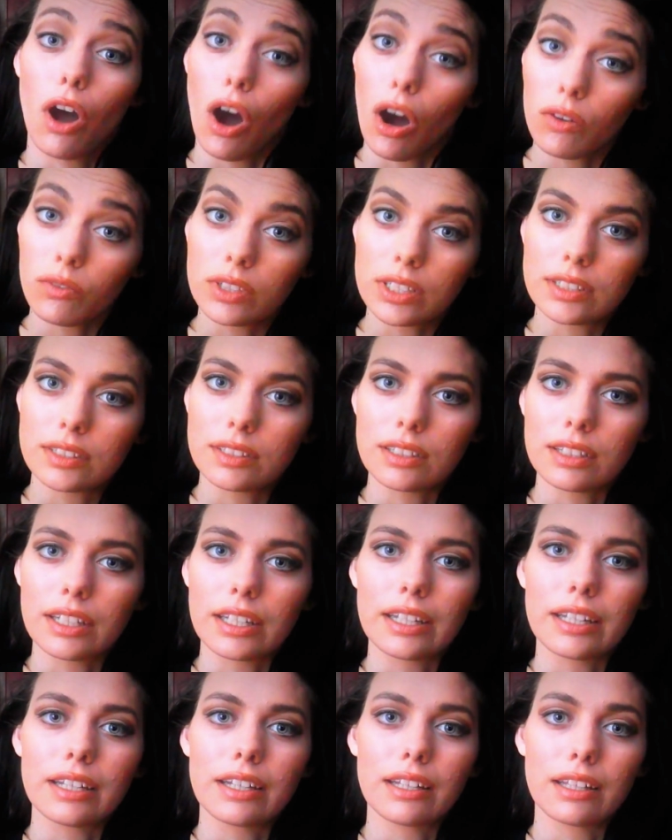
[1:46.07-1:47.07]

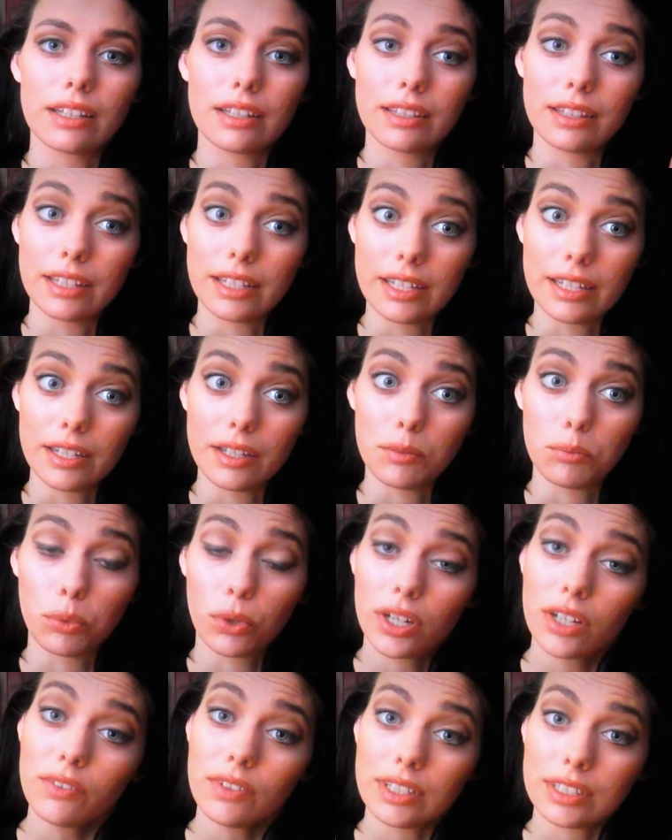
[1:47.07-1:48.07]
Obviously, the
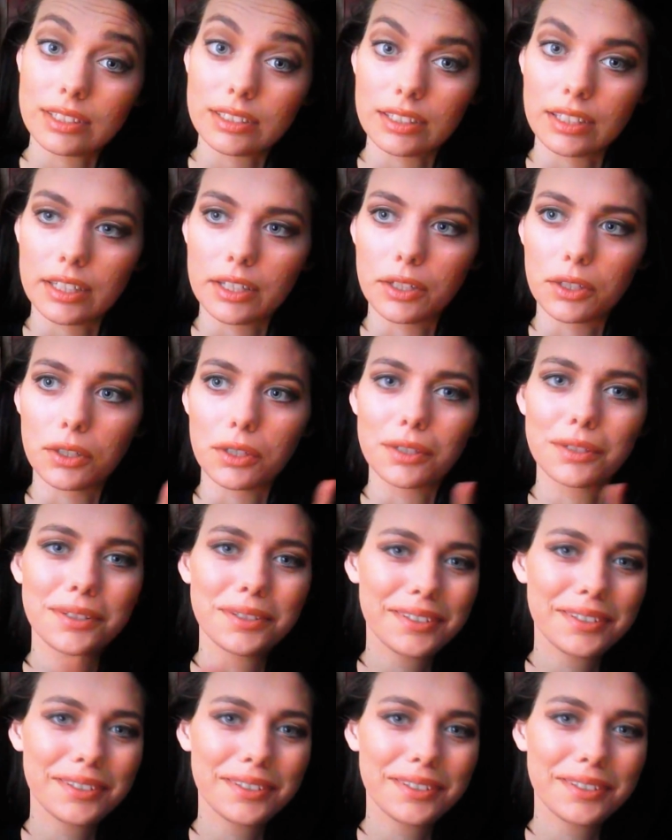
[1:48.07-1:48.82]
previous leader